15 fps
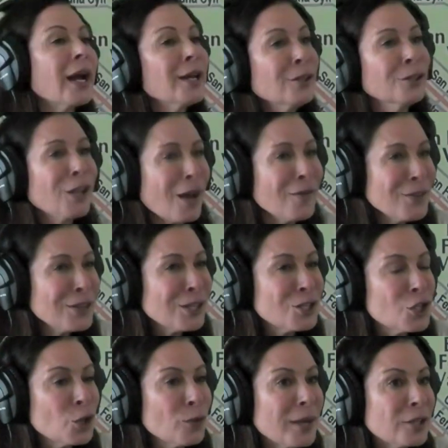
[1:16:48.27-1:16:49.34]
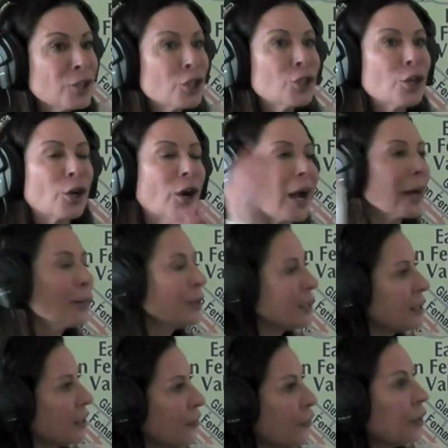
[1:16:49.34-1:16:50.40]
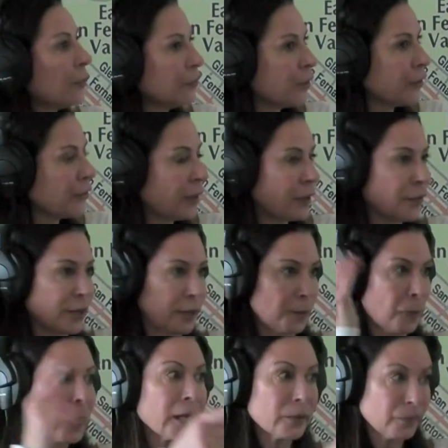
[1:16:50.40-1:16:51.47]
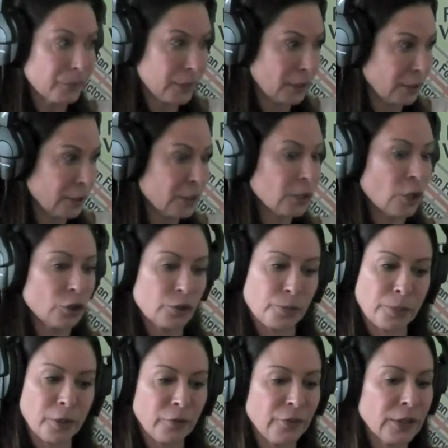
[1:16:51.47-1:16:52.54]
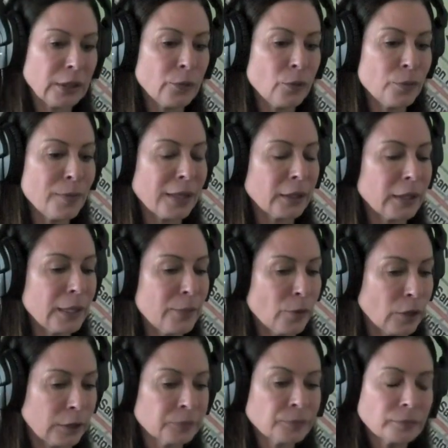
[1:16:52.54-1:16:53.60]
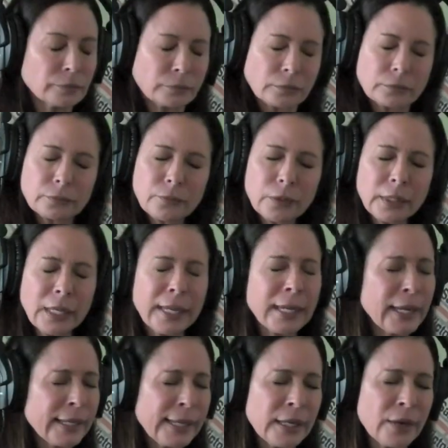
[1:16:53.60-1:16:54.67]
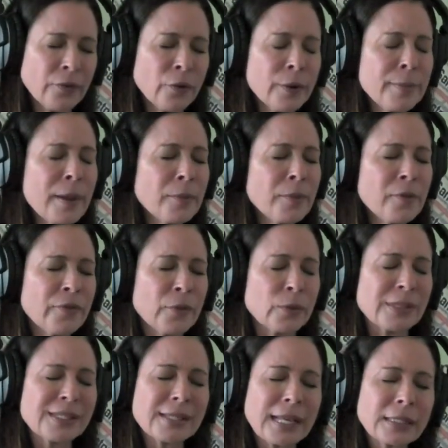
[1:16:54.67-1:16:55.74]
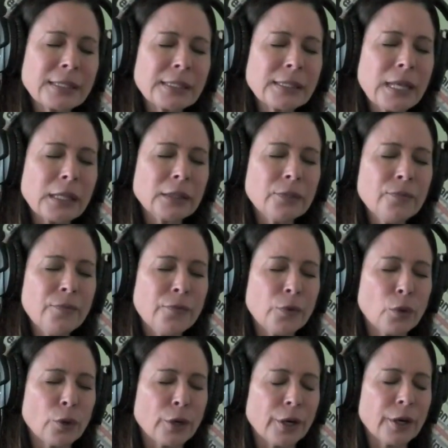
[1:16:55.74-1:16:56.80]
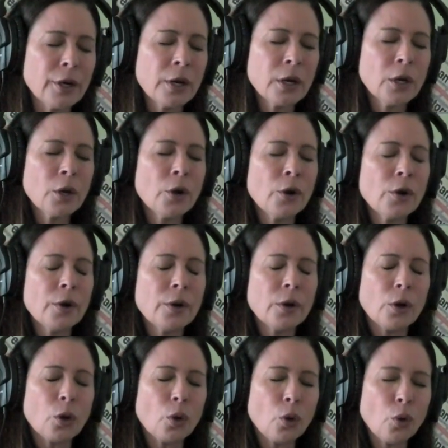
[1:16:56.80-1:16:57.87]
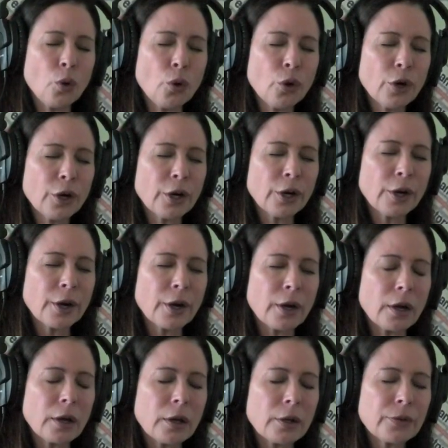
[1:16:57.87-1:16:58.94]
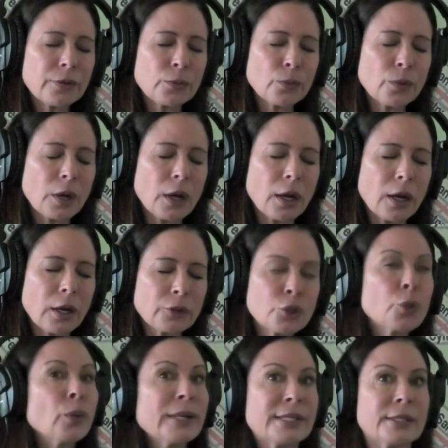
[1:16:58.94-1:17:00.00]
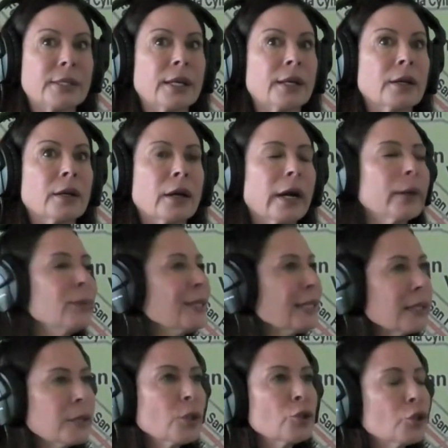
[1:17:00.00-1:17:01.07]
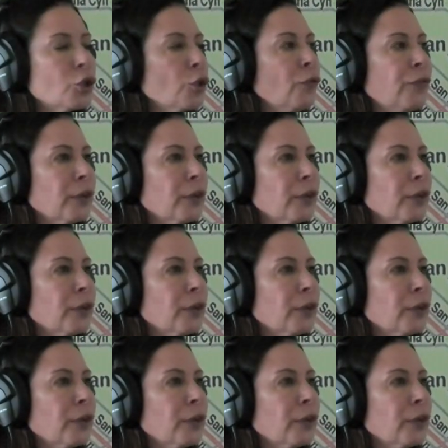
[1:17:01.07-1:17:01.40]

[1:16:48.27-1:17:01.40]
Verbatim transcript: it that you mentioned her. I was in a film for Vivid, and this goes perfectly with Melanie Moore. And I can never remember if it was Sex Asylum 4 or Twisted. I always get those two